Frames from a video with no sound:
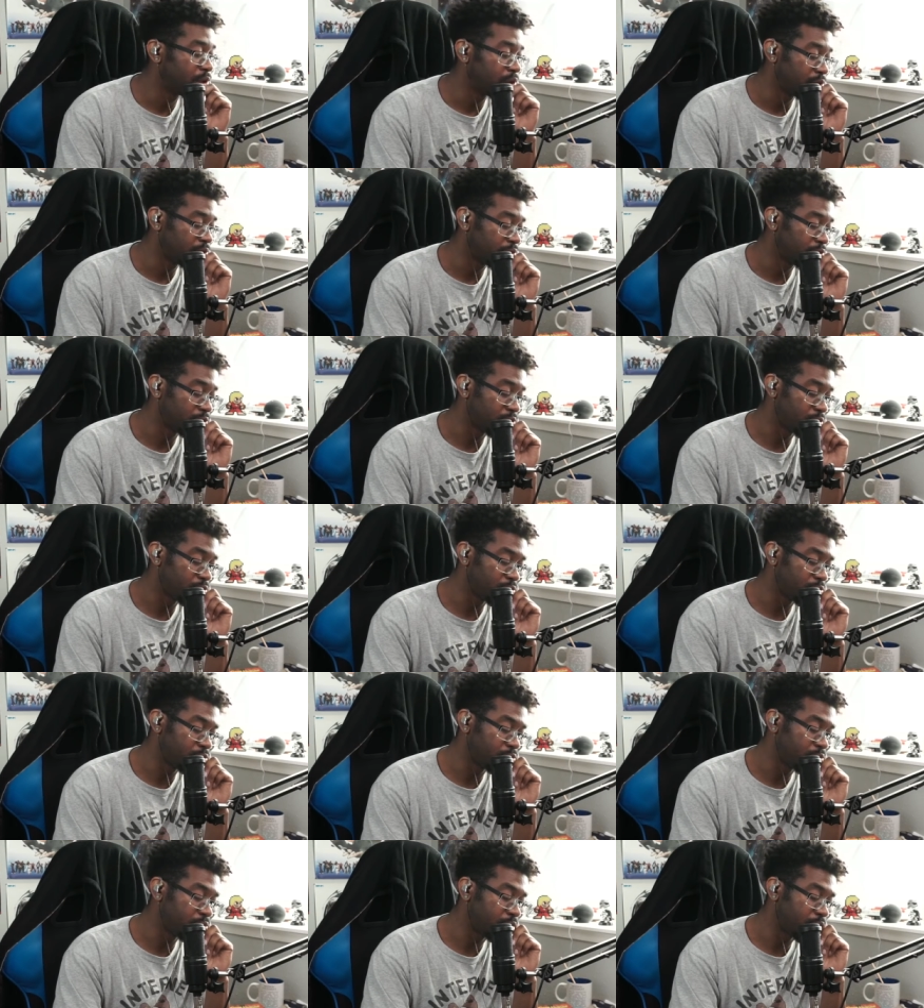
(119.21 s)

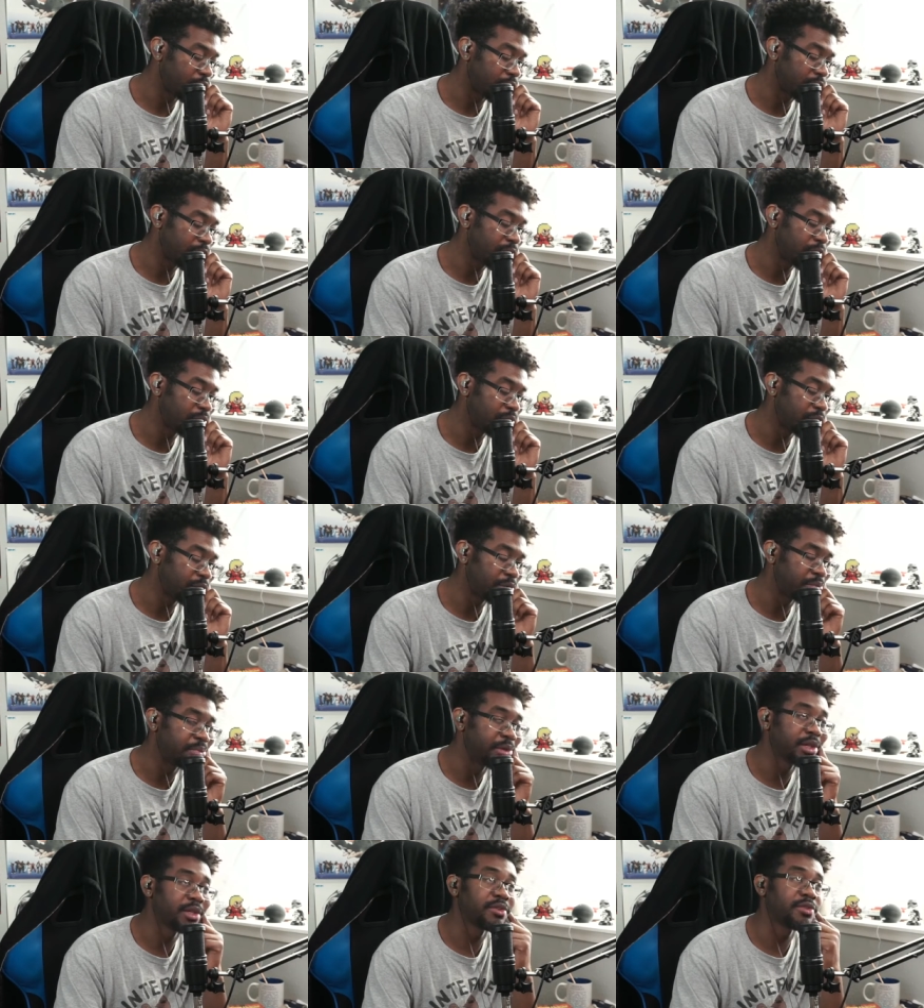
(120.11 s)
So I think one of the
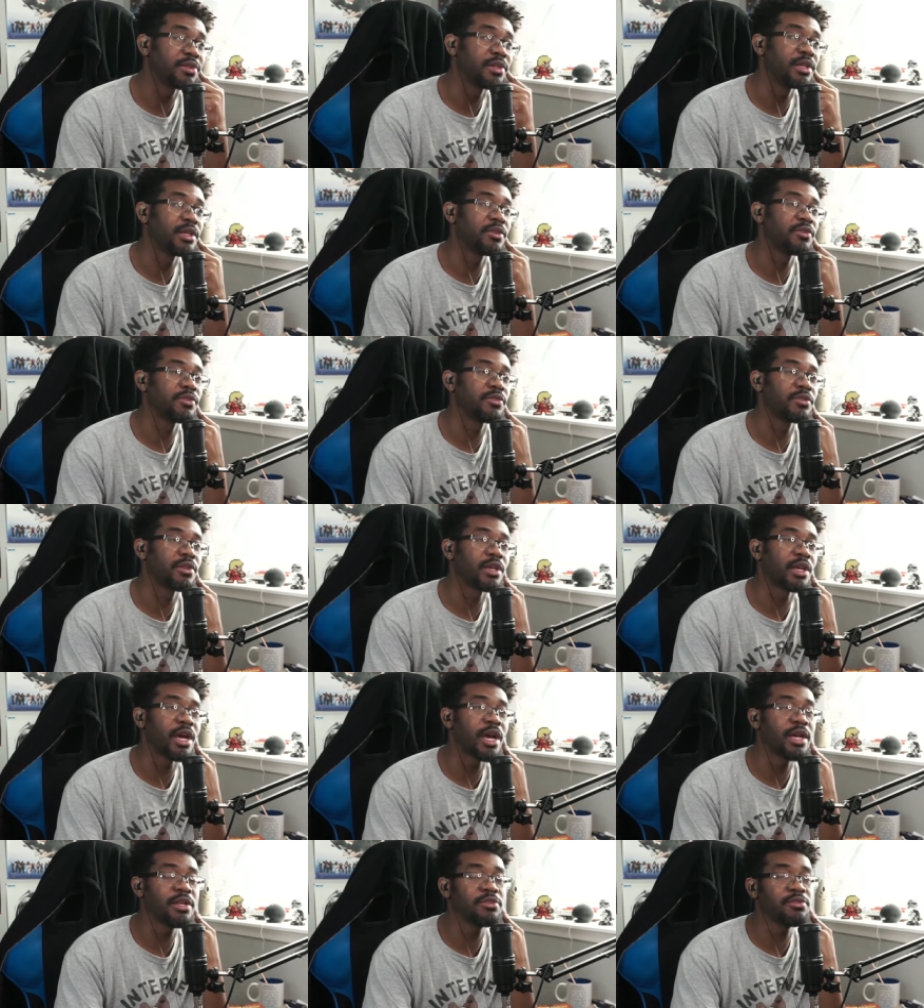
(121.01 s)
biggest things is, like,
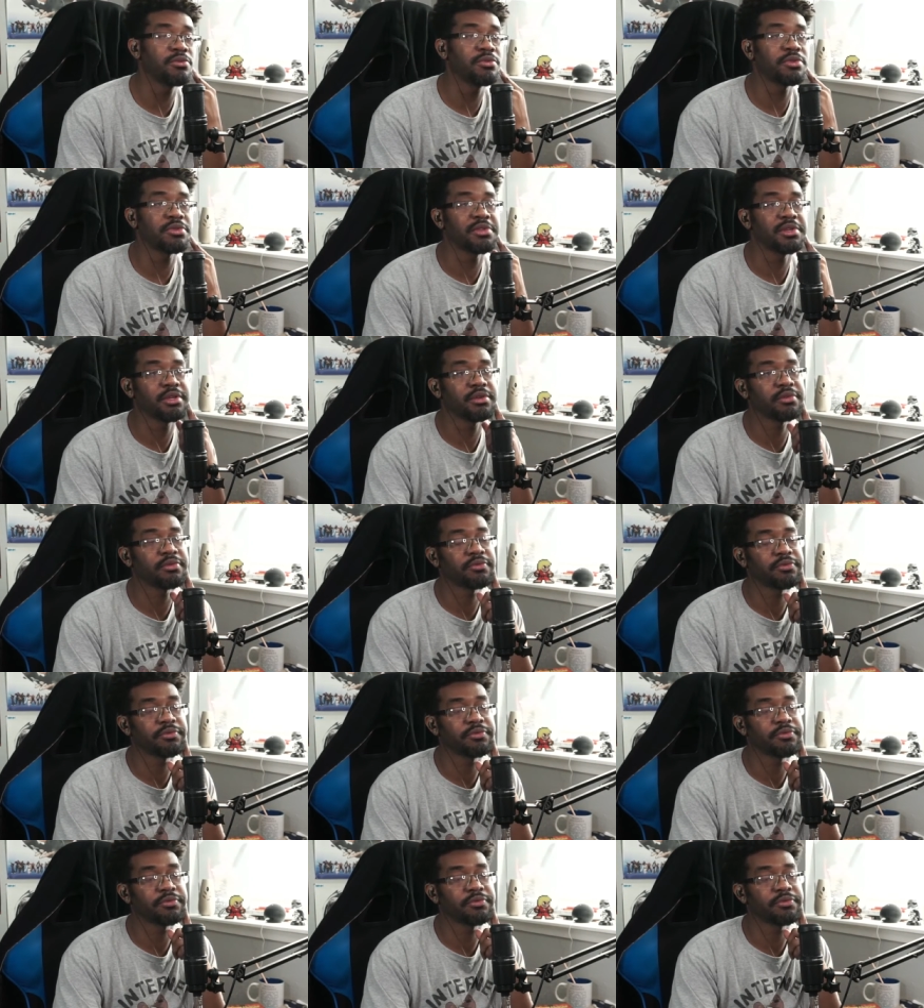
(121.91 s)
I do think,